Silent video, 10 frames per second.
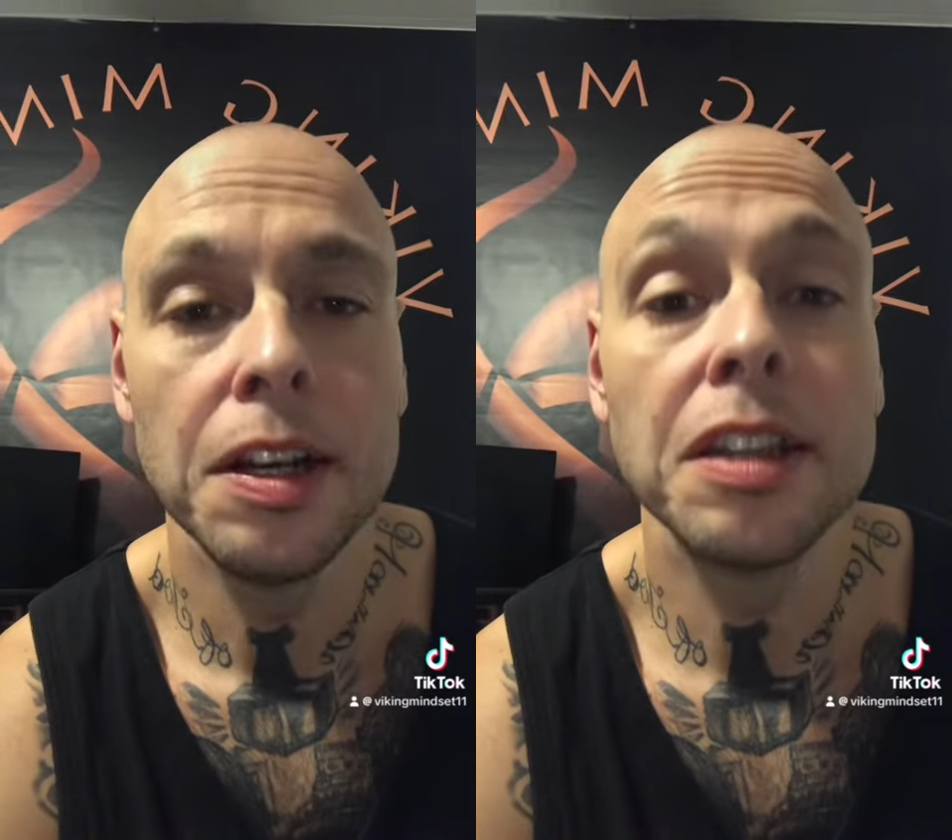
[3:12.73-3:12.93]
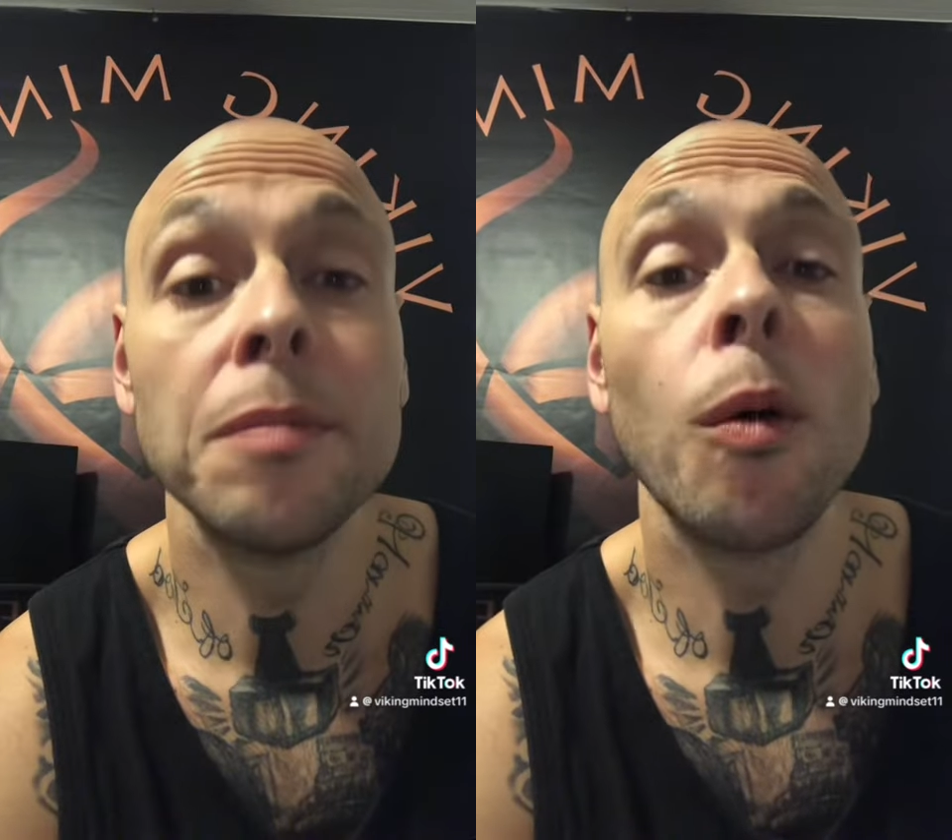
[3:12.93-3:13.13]

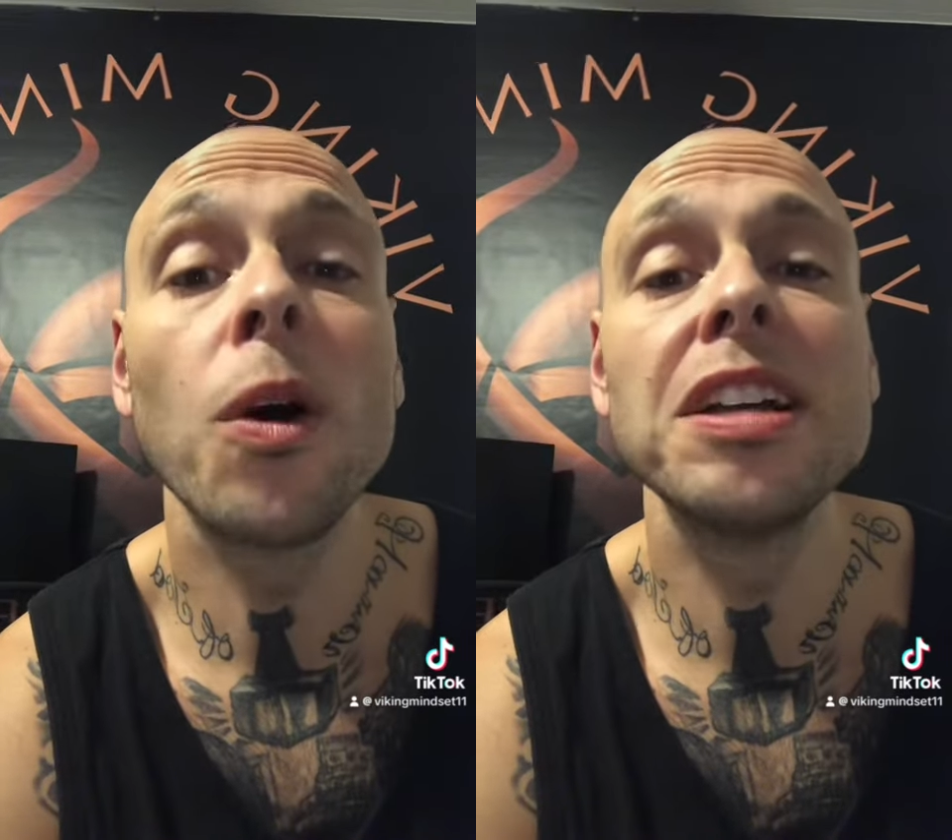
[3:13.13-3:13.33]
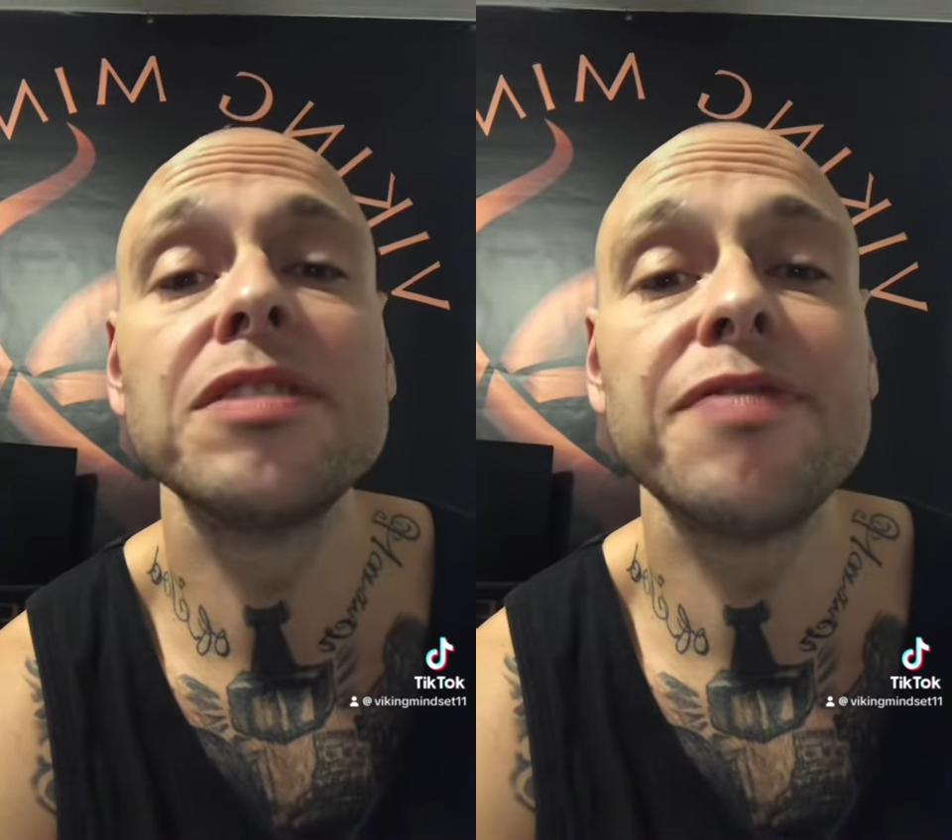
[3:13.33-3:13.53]
The more
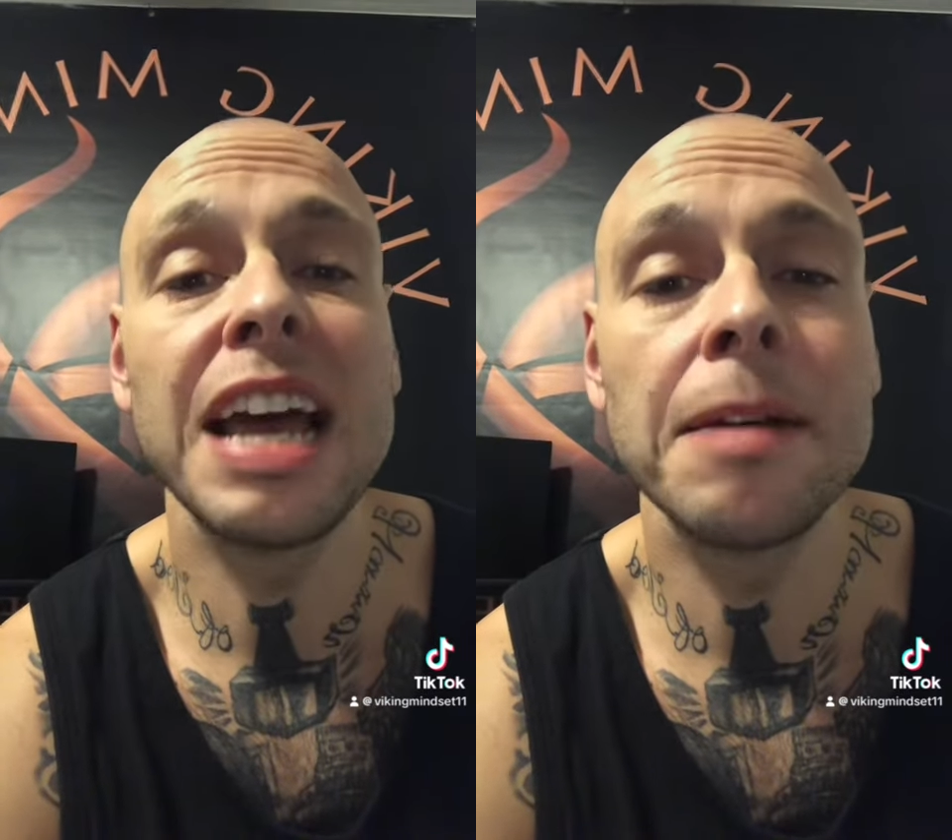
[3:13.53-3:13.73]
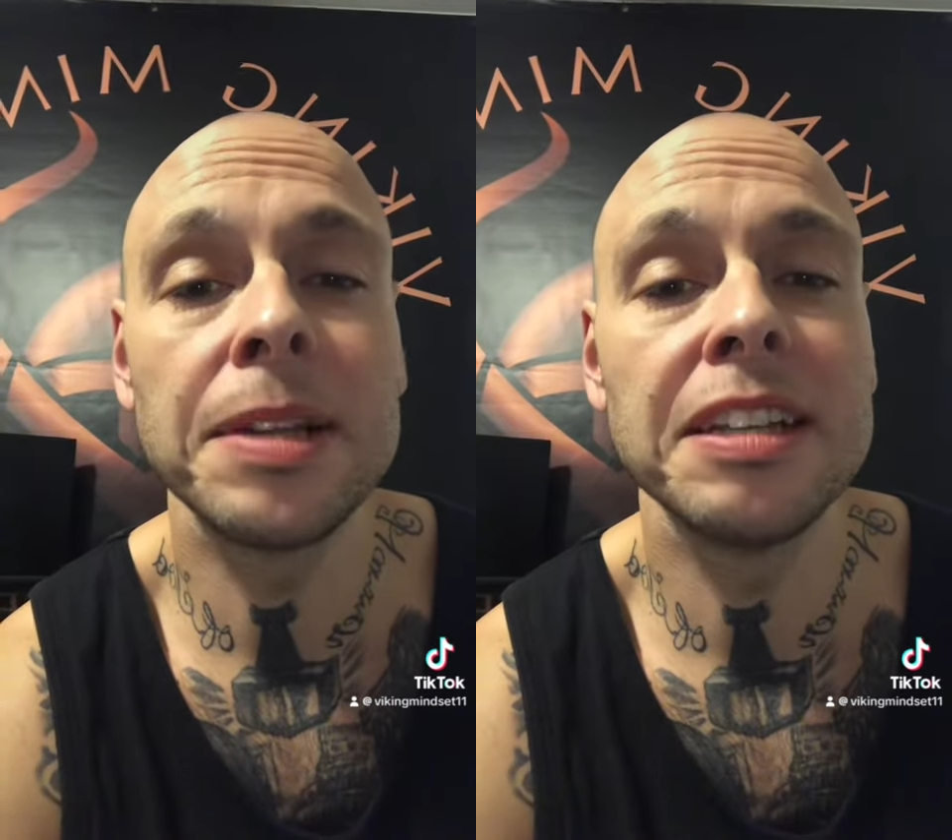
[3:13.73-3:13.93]
his
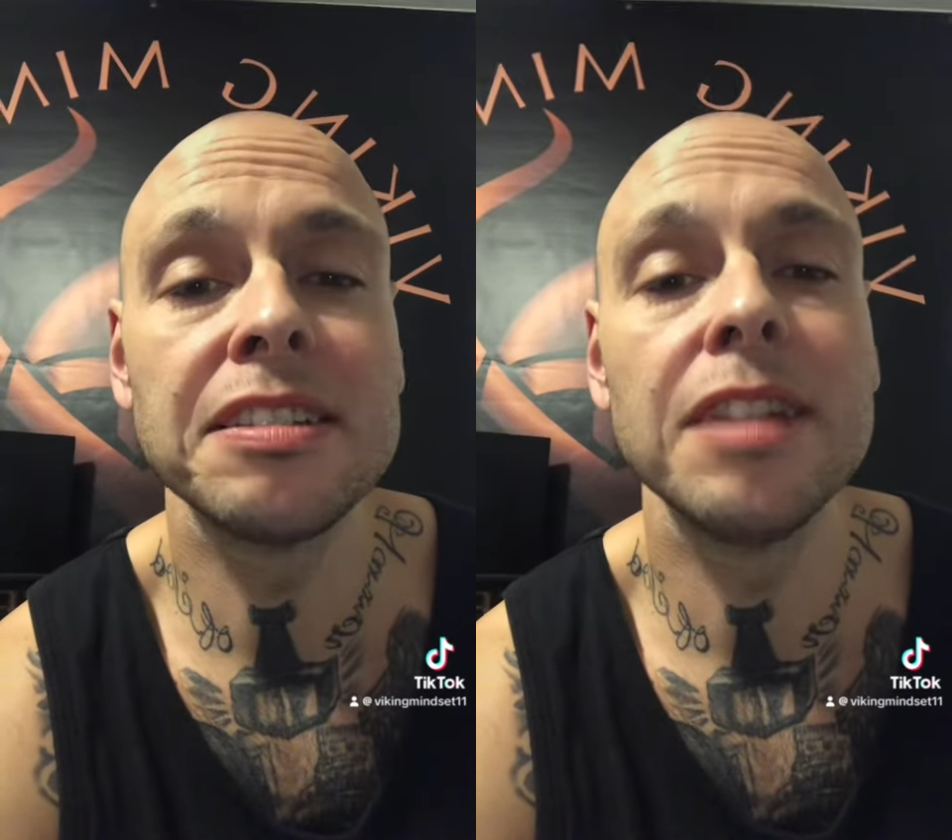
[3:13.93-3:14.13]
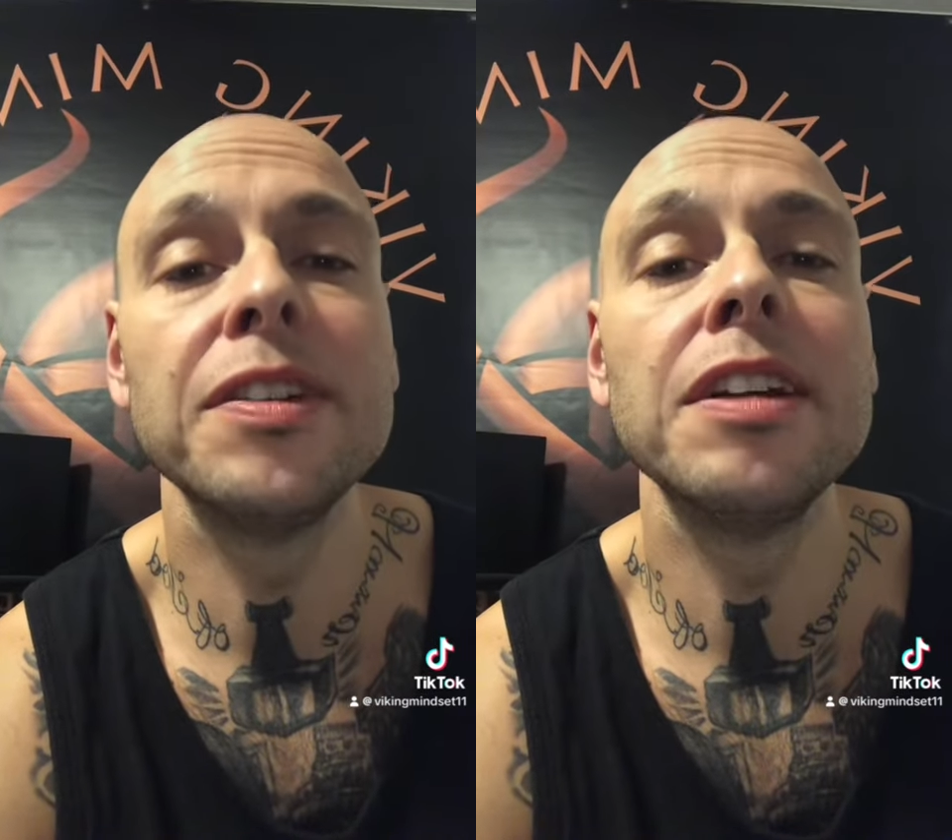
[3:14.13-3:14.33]
family is
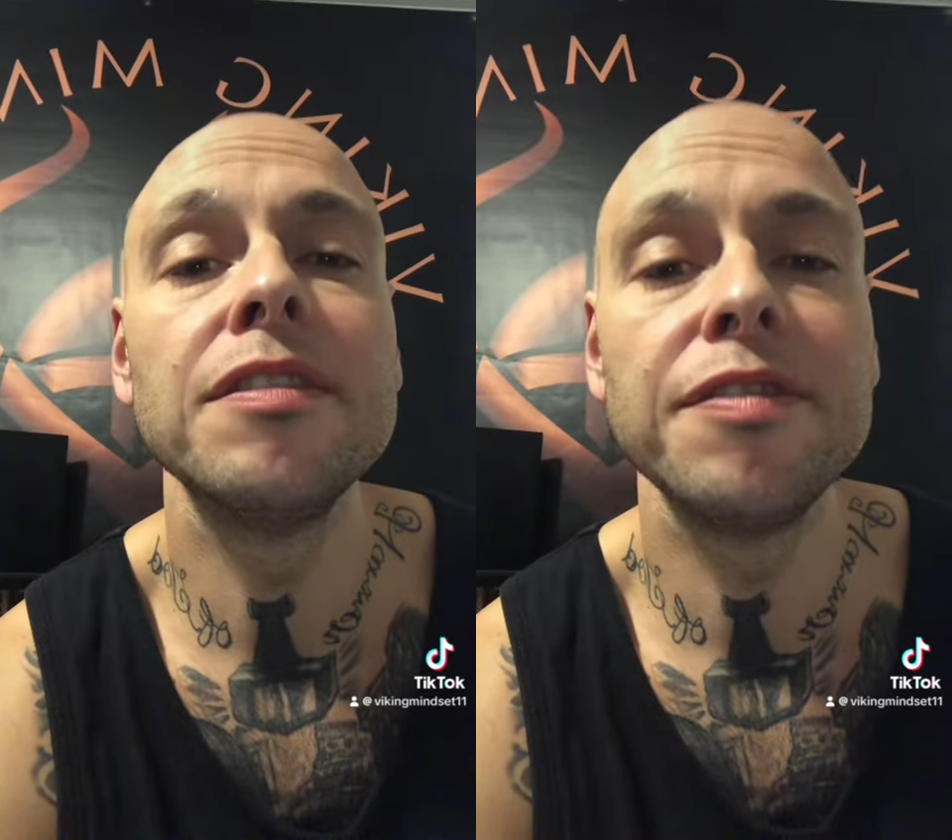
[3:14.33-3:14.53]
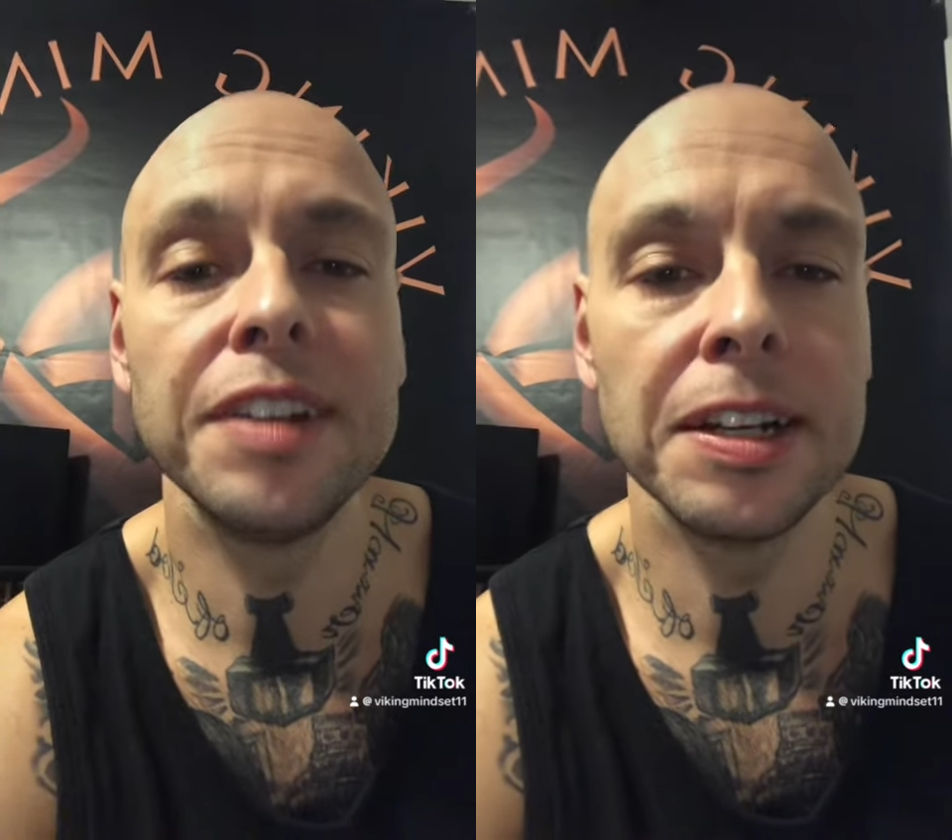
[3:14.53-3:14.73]
living in
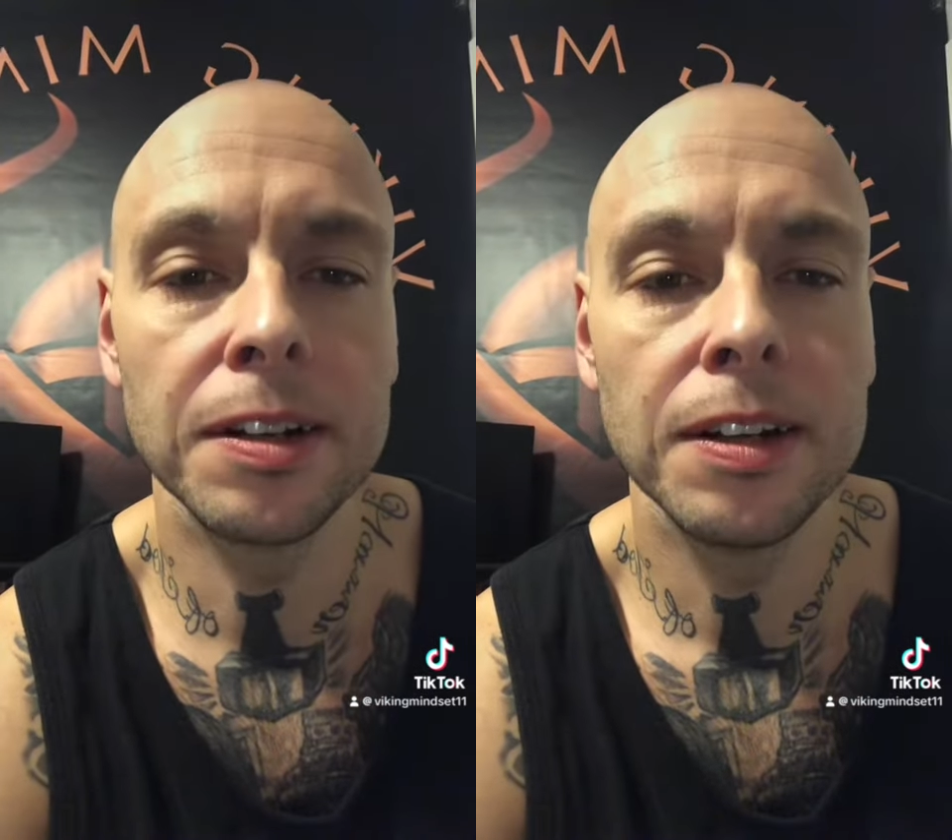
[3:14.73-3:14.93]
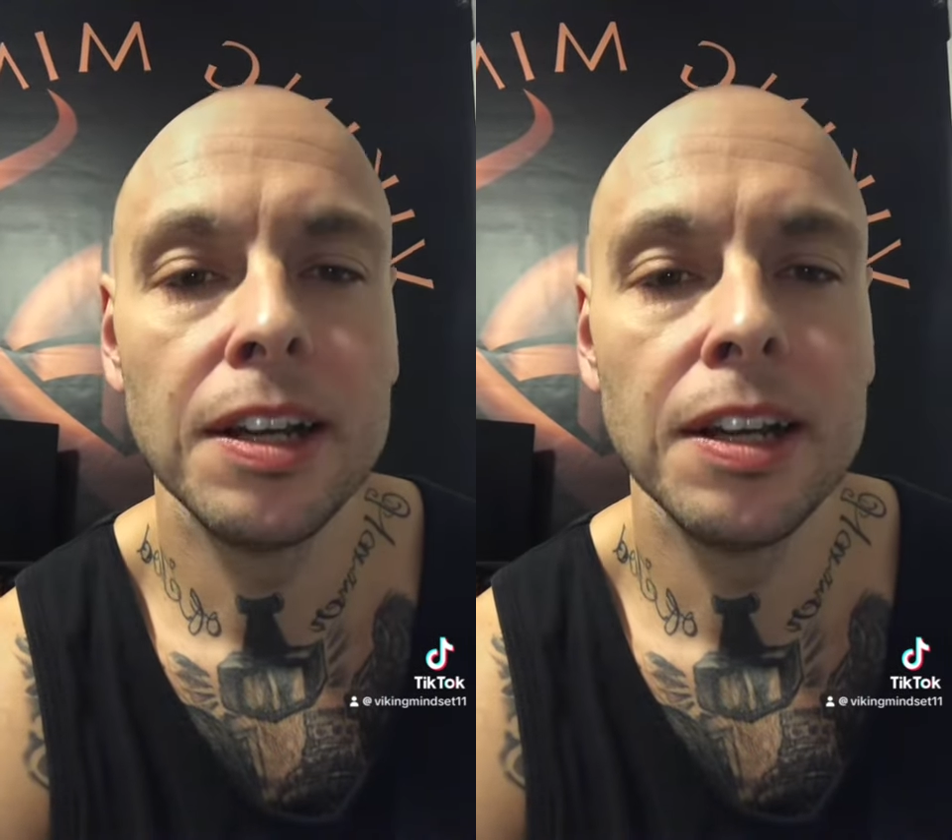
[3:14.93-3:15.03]
fear.